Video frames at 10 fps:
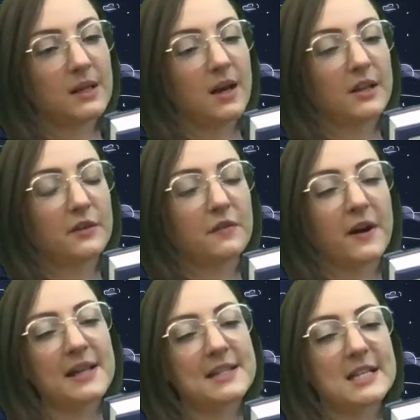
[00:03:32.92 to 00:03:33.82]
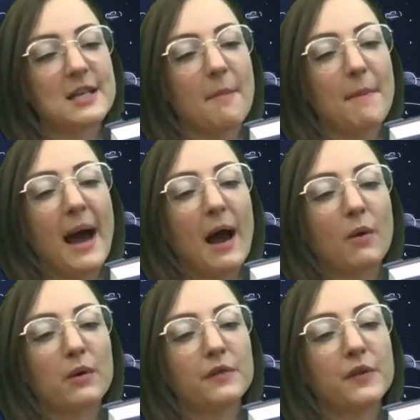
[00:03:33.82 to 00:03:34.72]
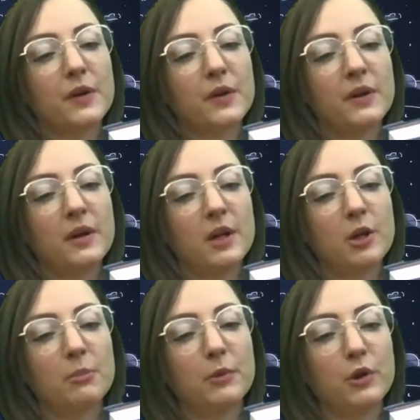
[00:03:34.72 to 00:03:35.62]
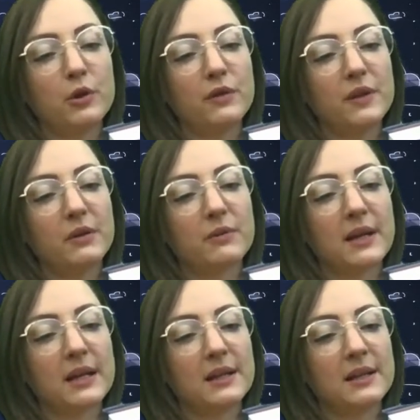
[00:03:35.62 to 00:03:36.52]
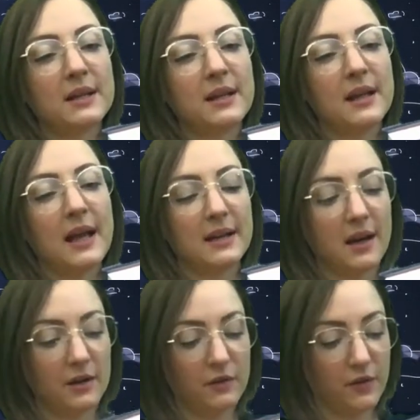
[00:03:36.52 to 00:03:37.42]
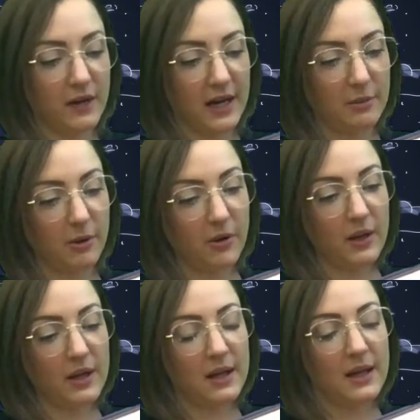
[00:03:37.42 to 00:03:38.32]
On the front it says powerful, beautifully written, and unforgettable.